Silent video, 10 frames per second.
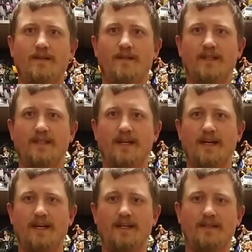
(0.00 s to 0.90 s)
this
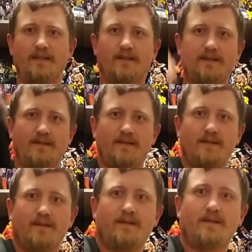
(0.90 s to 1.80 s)
guy.
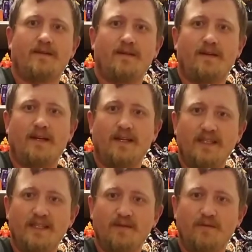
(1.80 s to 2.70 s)
And
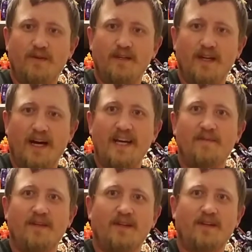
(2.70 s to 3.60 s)
this is the one I
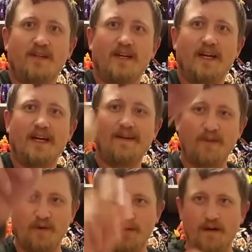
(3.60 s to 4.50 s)
have been looking
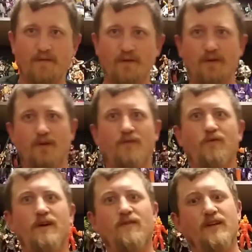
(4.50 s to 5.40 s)
everywhere for Darth
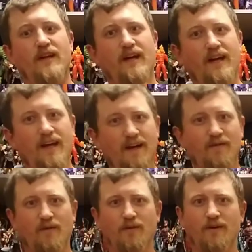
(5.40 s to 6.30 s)
Revan,
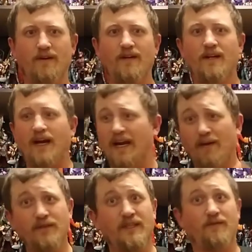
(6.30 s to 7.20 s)
everywhere. And
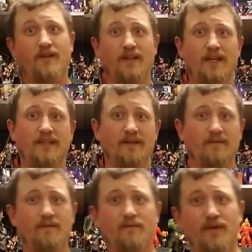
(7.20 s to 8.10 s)
I wasn't even collecting
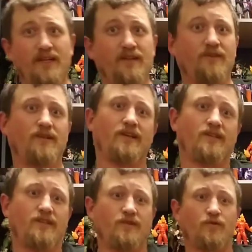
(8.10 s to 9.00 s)
them. But he looked like
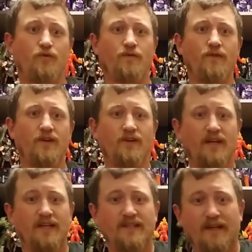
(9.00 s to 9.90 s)
such a cool figure
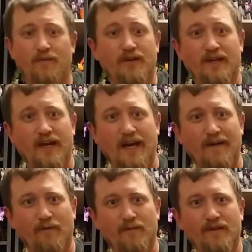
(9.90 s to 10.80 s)
that I said I wanted to
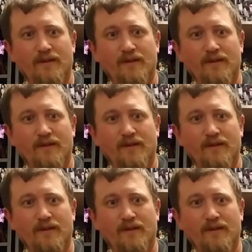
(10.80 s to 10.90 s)
have him.